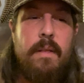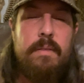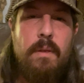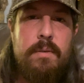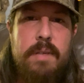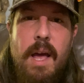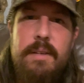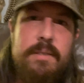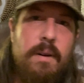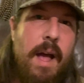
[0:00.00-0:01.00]
those
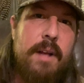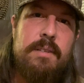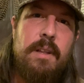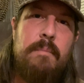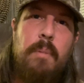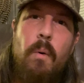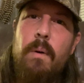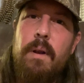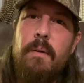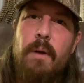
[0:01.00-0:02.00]
guys are actually
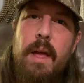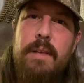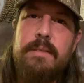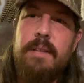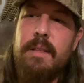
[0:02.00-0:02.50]
born and raised